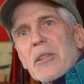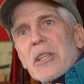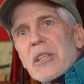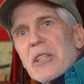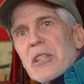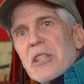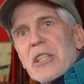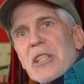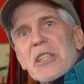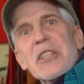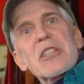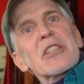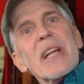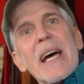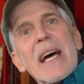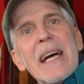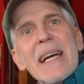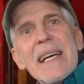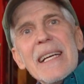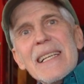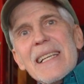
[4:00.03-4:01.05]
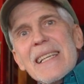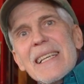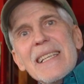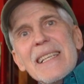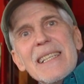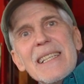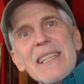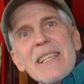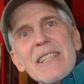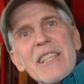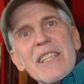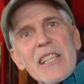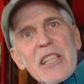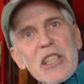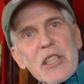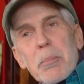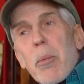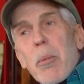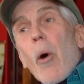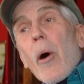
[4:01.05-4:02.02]
to sustain to
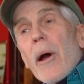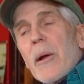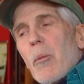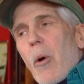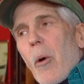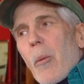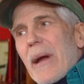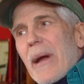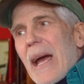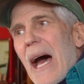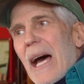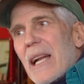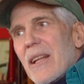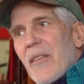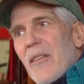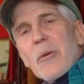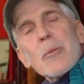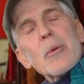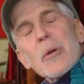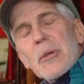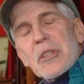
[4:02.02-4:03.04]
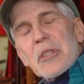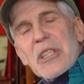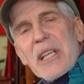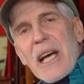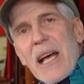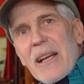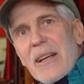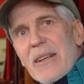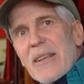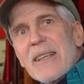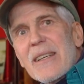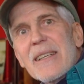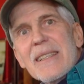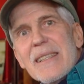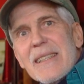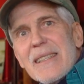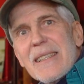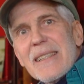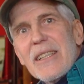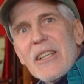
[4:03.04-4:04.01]
this point what we had in the root cellar,
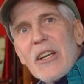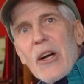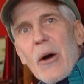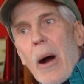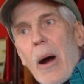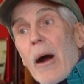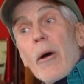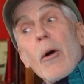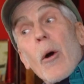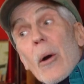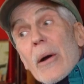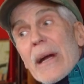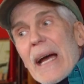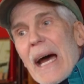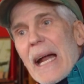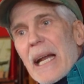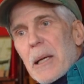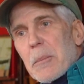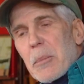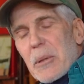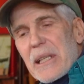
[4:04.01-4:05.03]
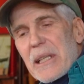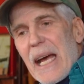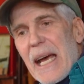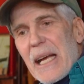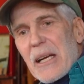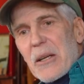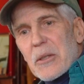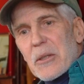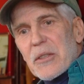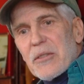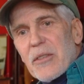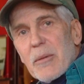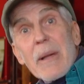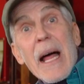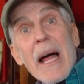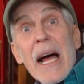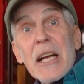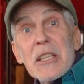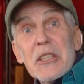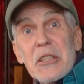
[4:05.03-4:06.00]
our organic potatoes from
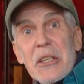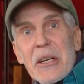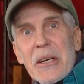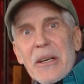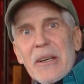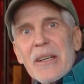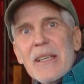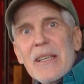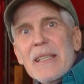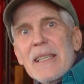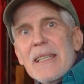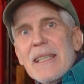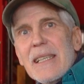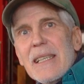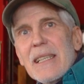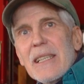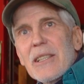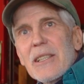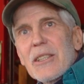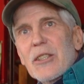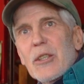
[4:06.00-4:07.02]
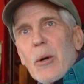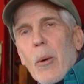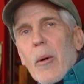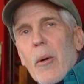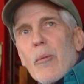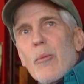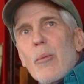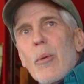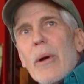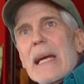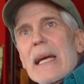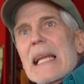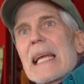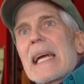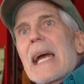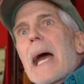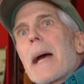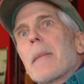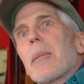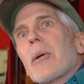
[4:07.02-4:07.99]
last year. So we're
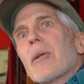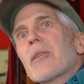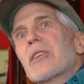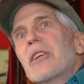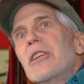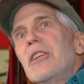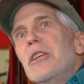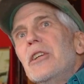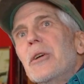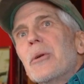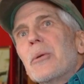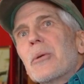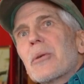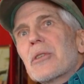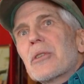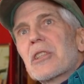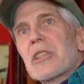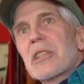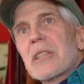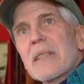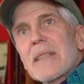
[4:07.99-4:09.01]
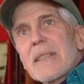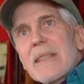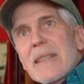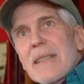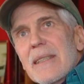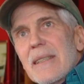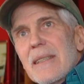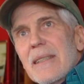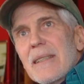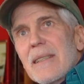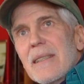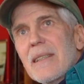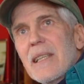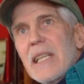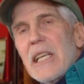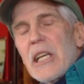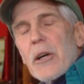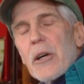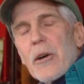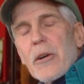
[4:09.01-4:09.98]
really able to use
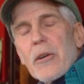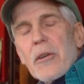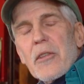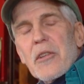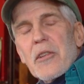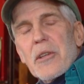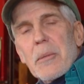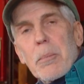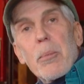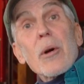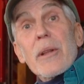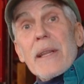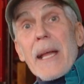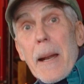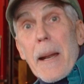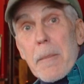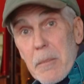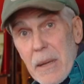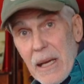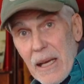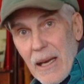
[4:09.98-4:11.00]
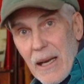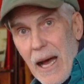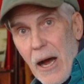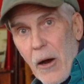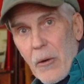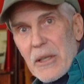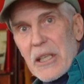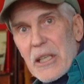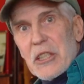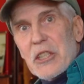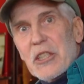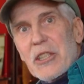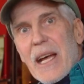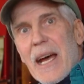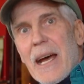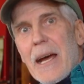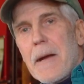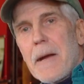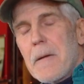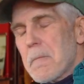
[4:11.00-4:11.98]
the earth to put that meal out each
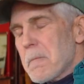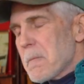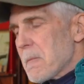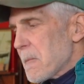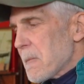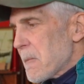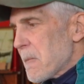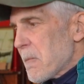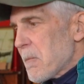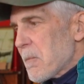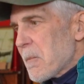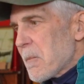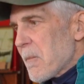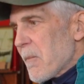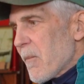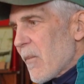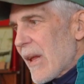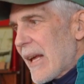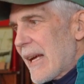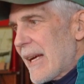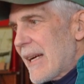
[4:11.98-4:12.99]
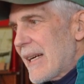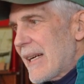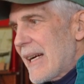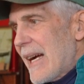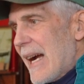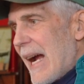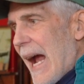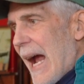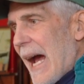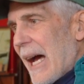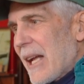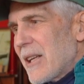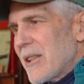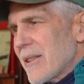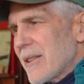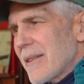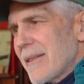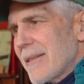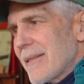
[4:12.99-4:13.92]
day. And